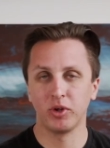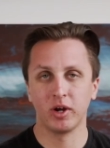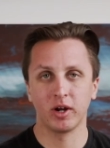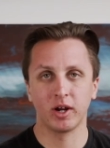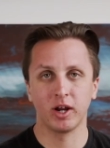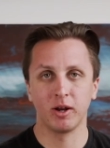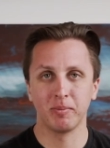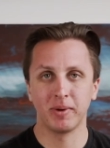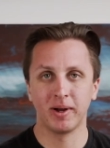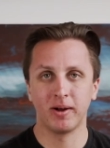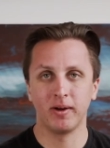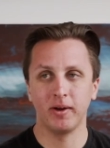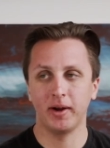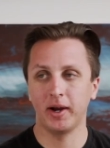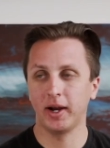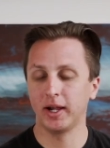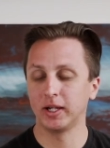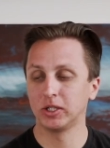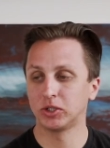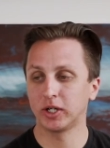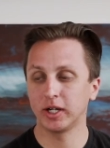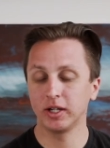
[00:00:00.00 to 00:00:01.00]
talking about
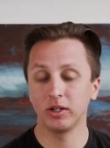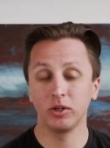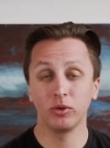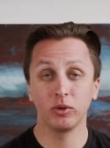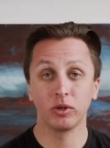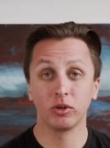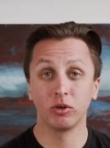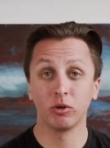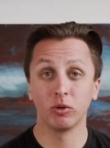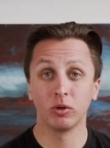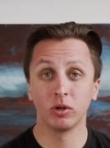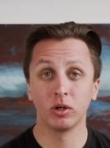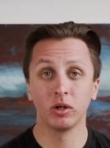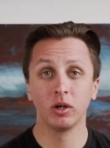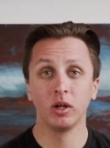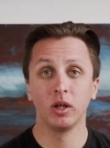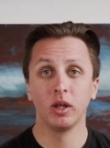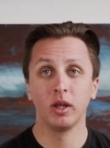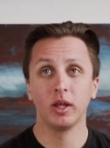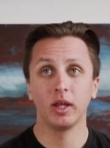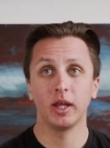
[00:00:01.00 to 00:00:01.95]
and I tried to ignore